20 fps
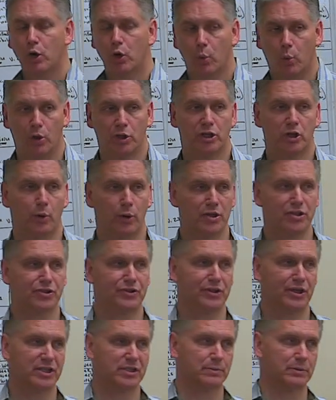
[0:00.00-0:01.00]
What a
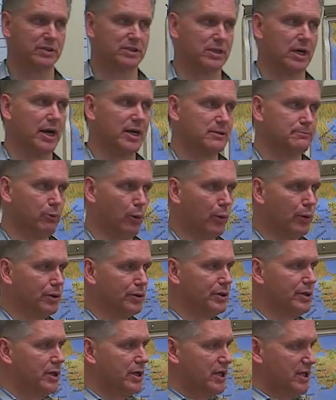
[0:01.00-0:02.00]
coincidence, the Messiah is
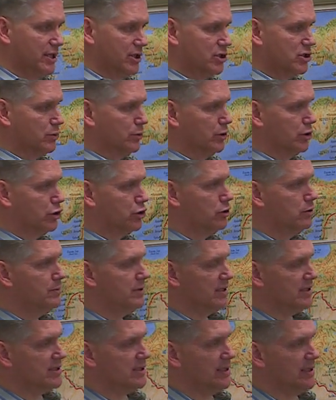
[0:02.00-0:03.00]
born, Yeshua, in 2
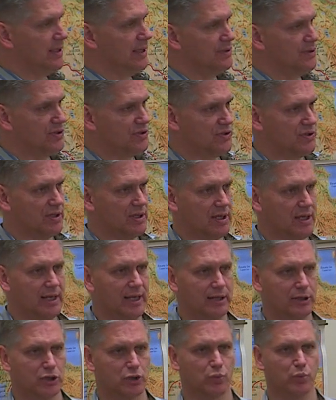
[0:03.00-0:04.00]
BC, and this
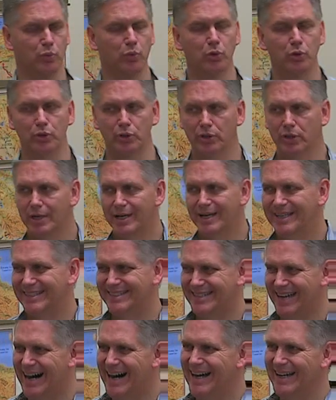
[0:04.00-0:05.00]
king, this ruler,
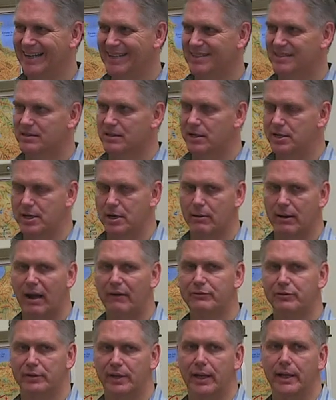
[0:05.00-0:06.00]
dies a year
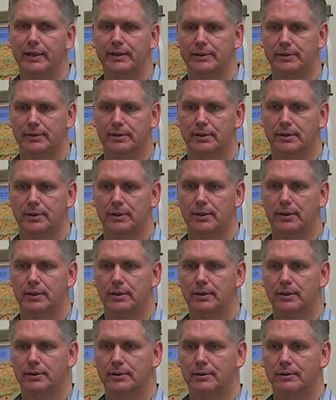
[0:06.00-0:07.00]
after that.
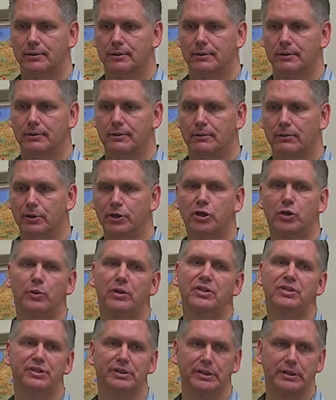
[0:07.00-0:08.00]
What a
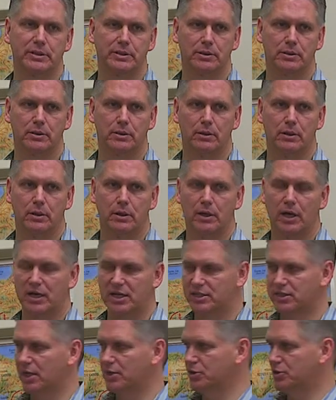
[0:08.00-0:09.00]
coincidence. And
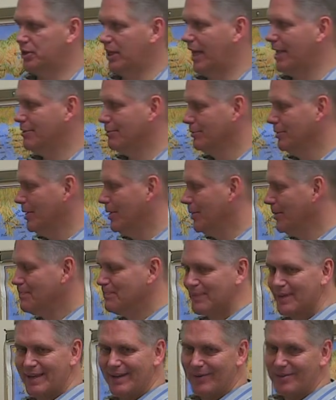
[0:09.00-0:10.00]
he's letting Daniel know,
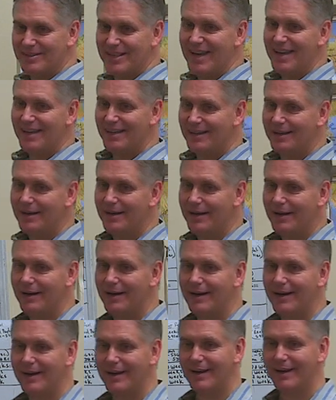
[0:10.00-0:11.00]
what's that?
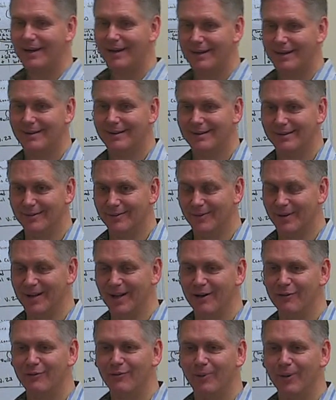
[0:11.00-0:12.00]

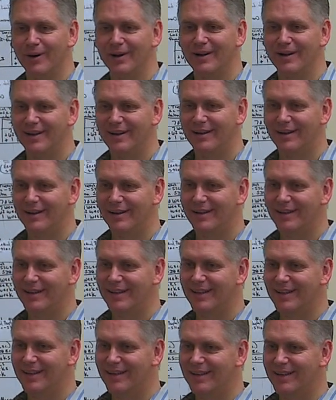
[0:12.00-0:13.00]
What, of war?
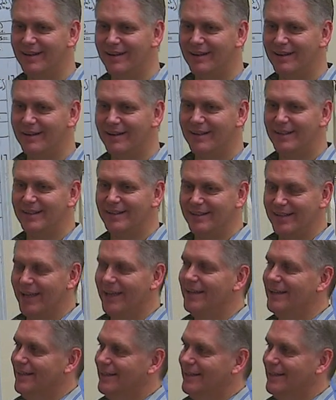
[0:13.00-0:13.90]
Yeah.